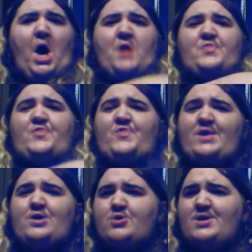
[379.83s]
A
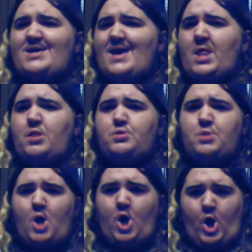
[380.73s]
theory?
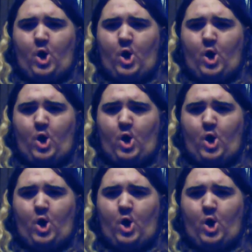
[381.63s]
No.